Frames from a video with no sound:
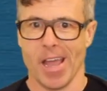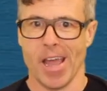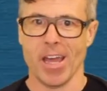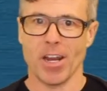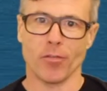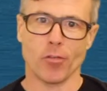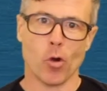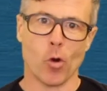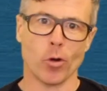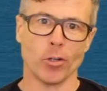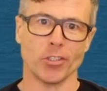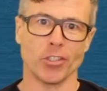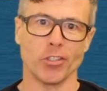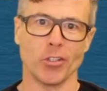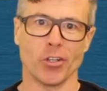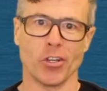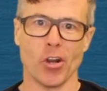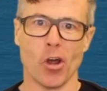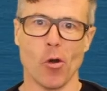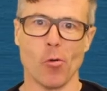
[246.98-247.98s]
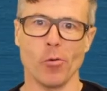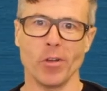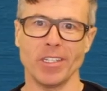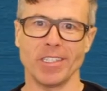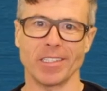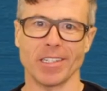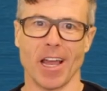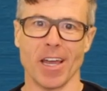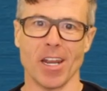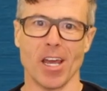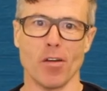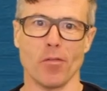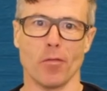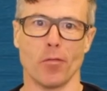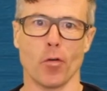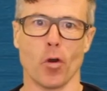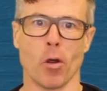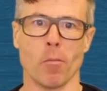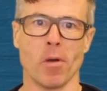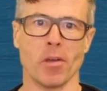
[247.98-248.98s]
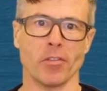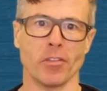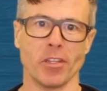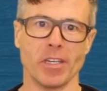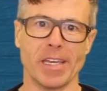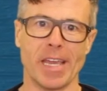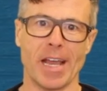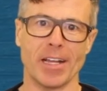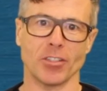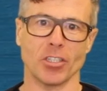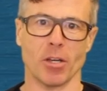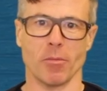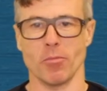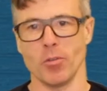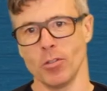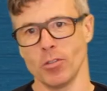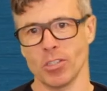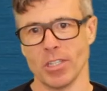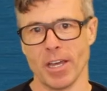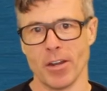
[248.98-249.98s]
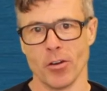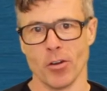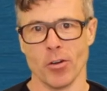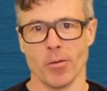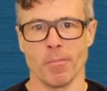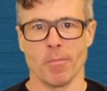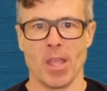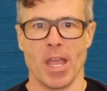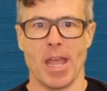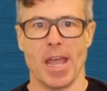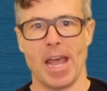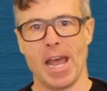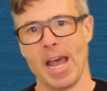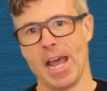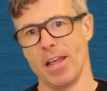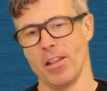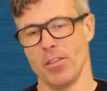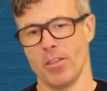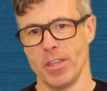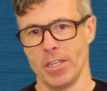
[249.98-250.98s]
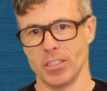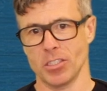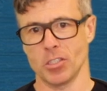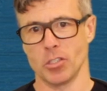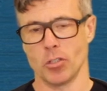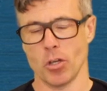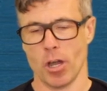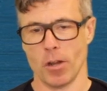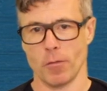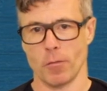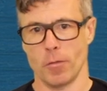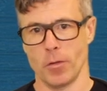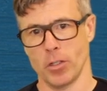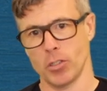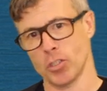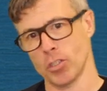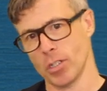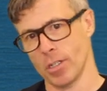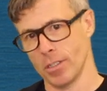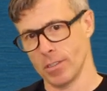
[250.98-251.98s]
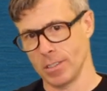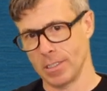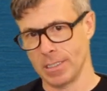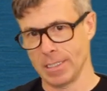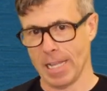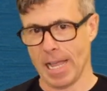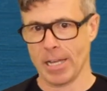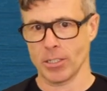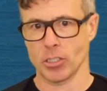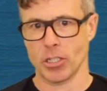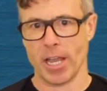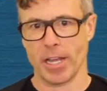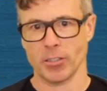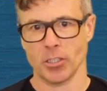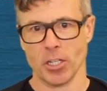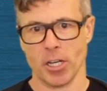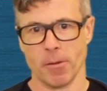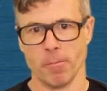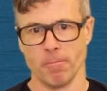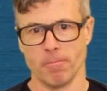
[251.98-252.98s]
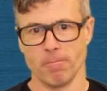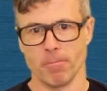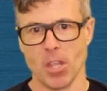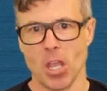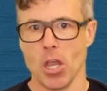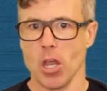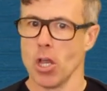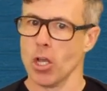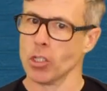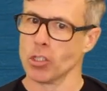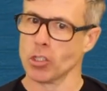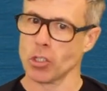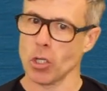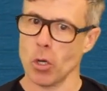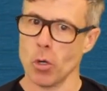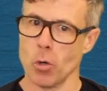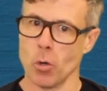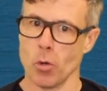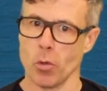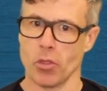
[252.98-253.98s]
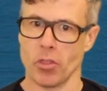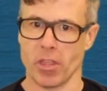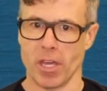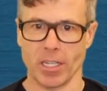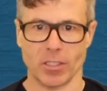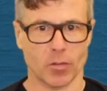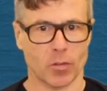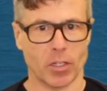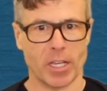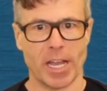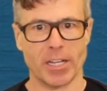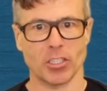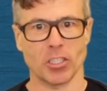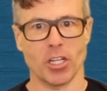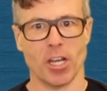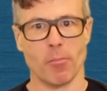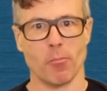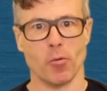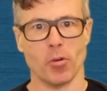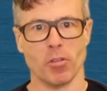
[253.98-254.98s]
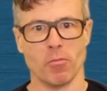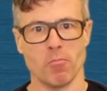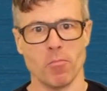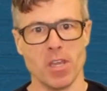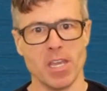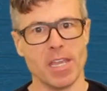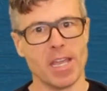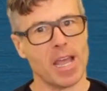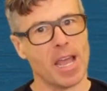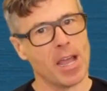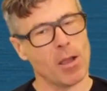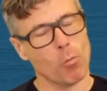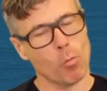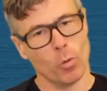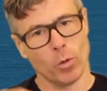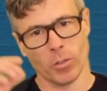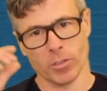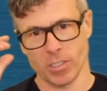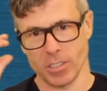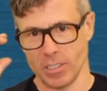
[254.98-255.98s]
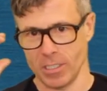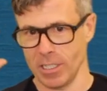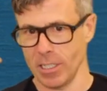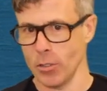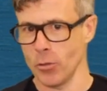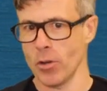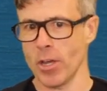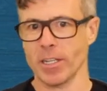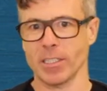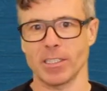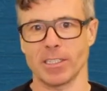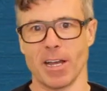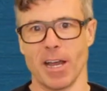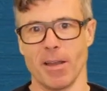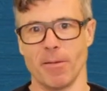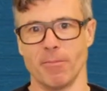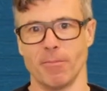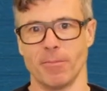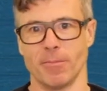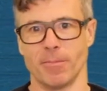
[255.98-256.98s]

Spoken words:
And of course, you can always sign up for our monthly catch-up newsletter at this.fish/catch-up. So thanks for catching up with me, and we'll see you next time.